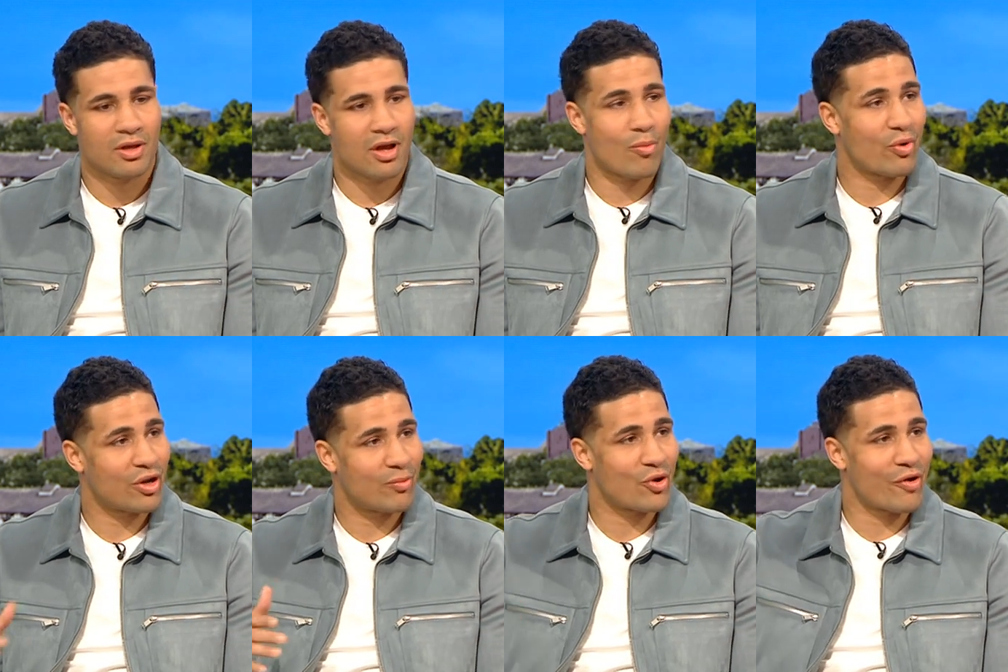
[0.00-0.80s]
am I going
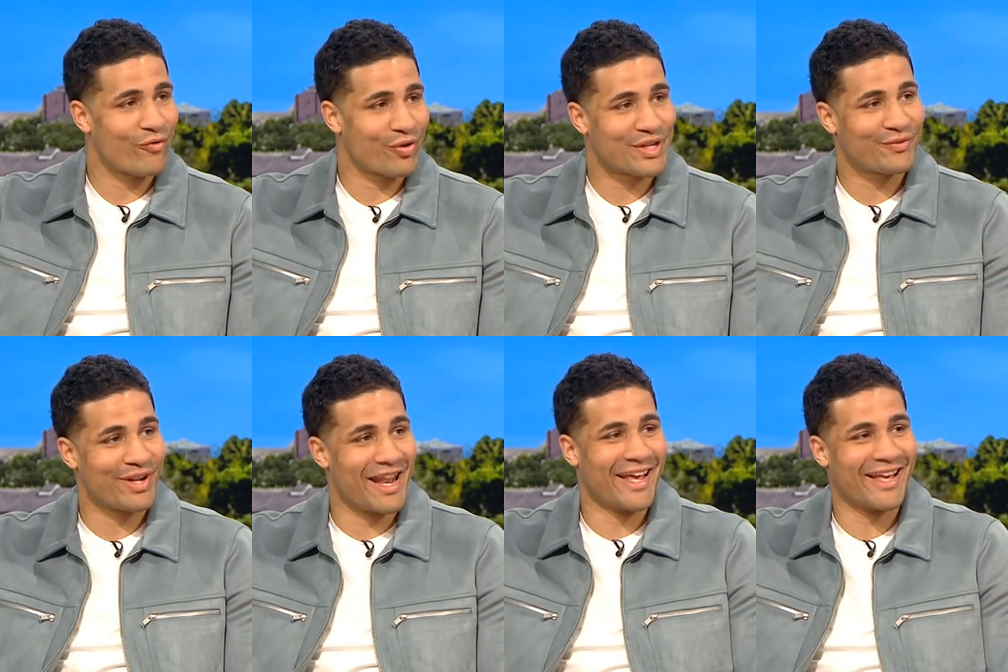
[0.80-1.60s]
to be going through this for
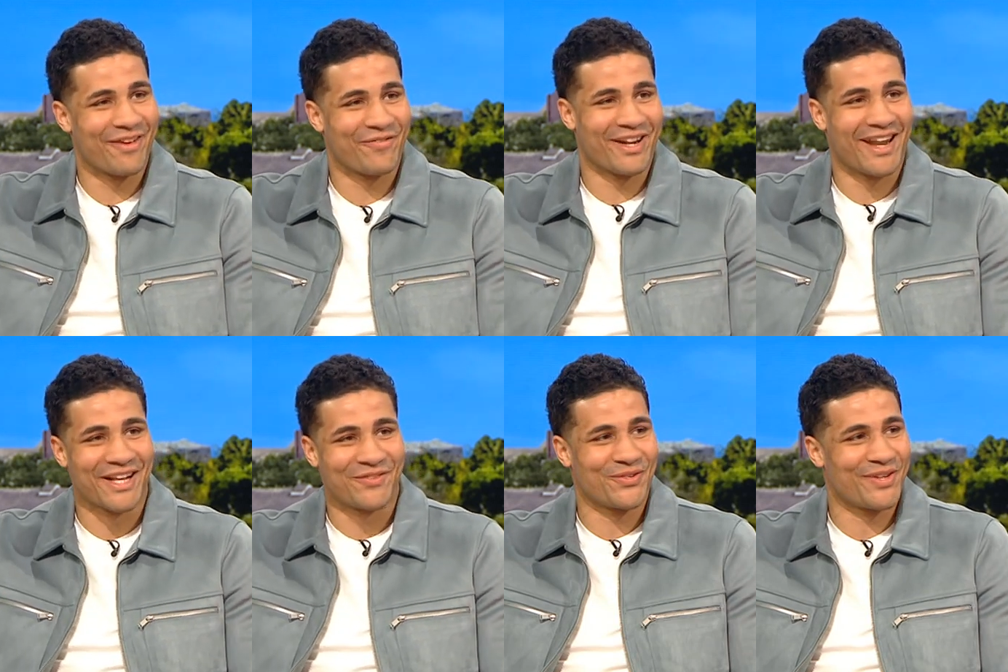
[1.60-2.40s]
the
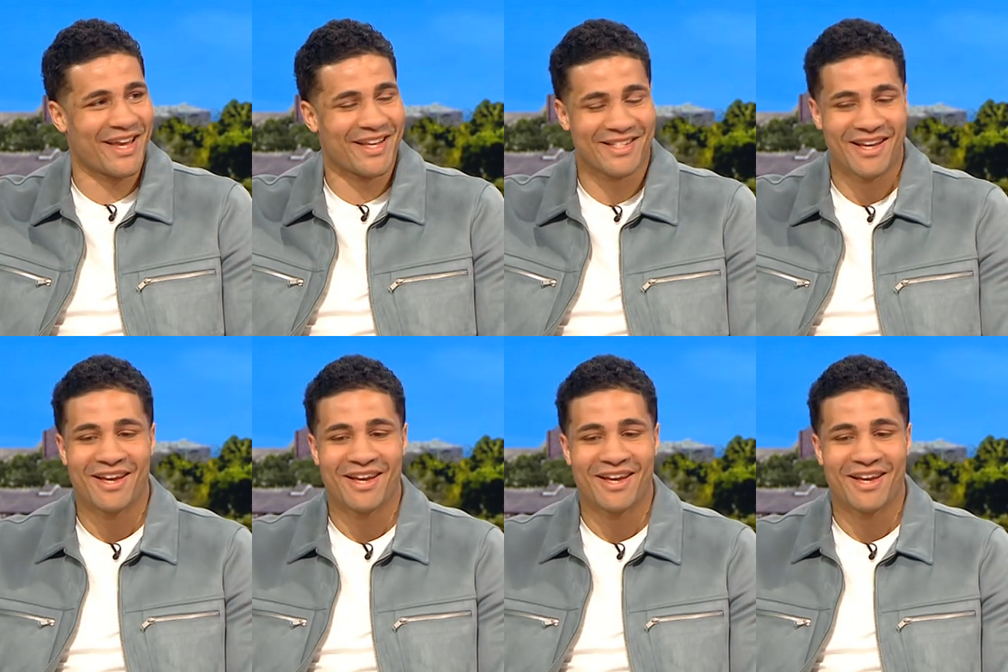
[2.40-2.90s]
next few years?